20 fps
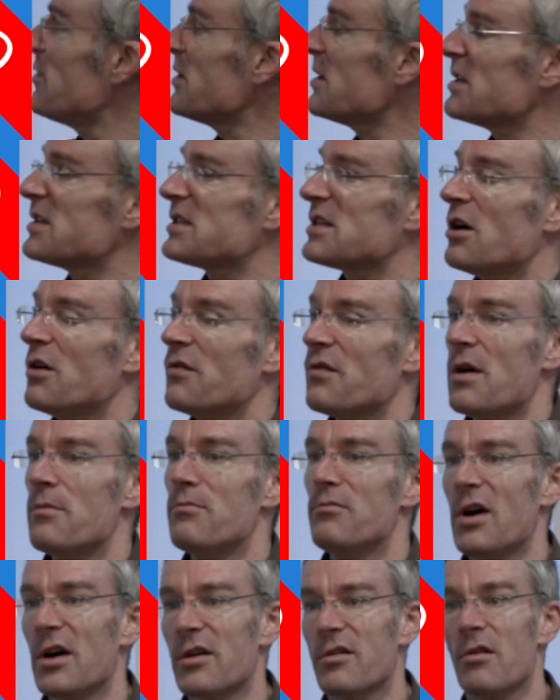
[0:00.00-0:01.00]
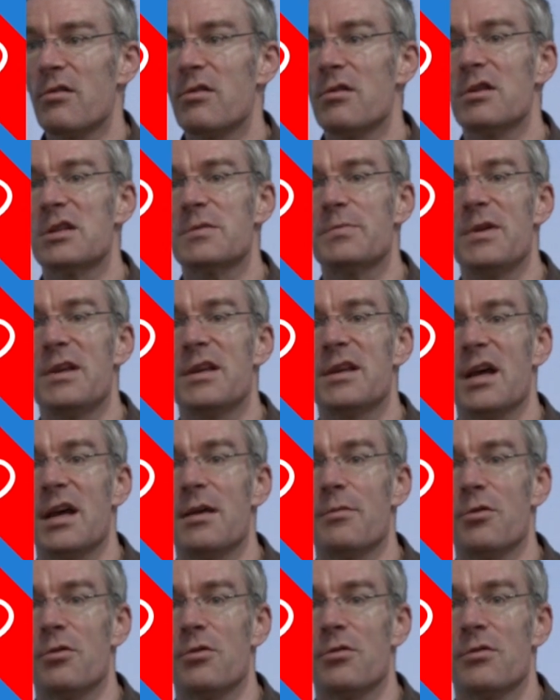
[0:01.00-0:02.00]
bring yourself a micro USB
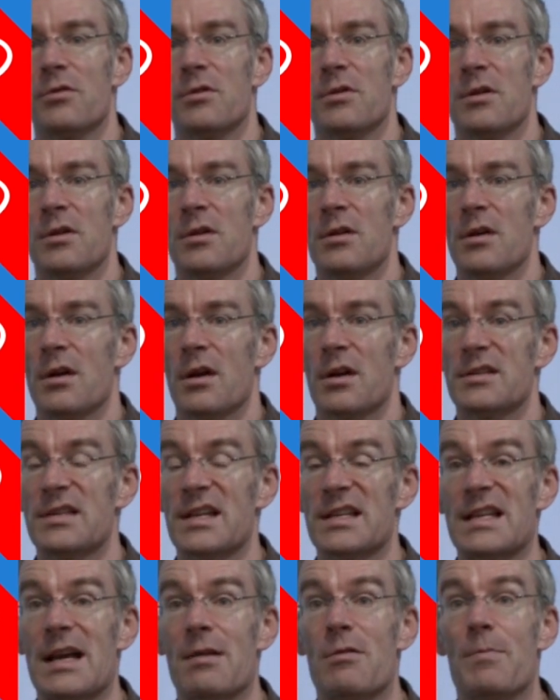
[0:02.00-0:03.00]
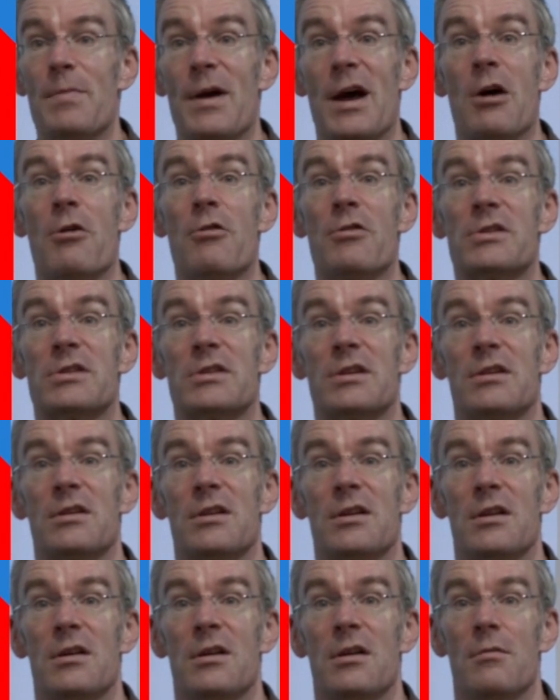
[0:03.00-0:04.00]
cable, because that's how we power it.
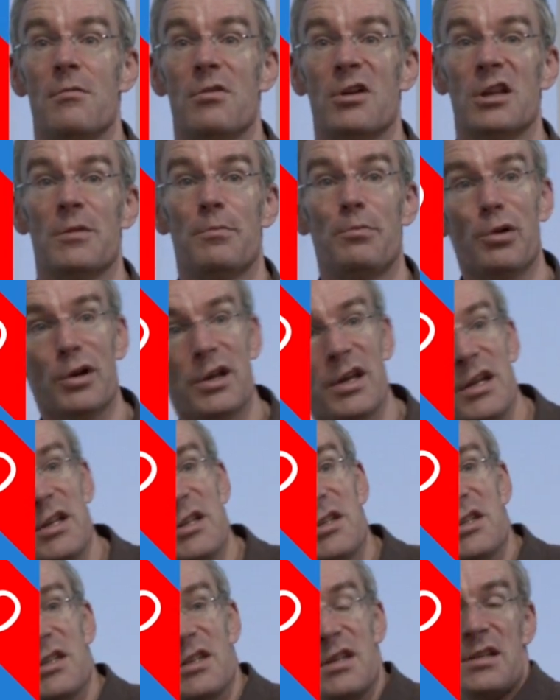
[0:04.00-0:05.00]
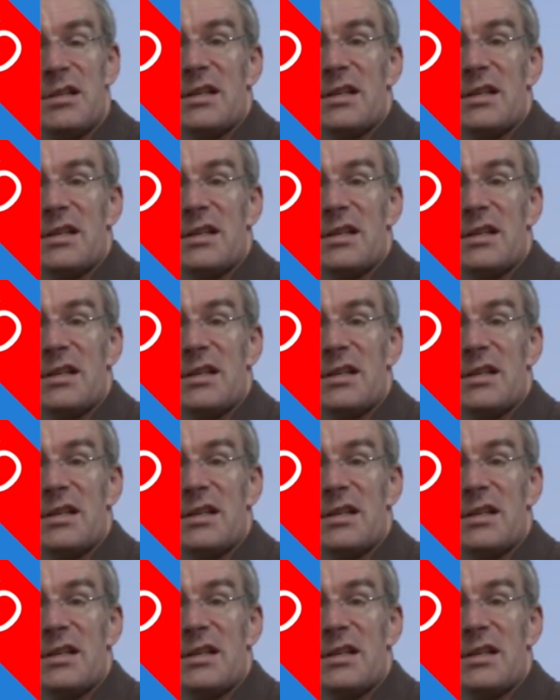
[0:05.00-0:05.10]
We're going to plug it into the